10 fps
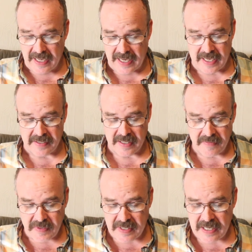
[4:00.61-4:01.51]
And
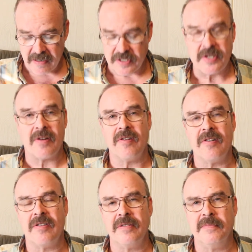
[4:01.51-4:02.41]
if you hear a
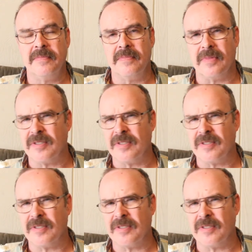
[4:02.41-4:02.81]
term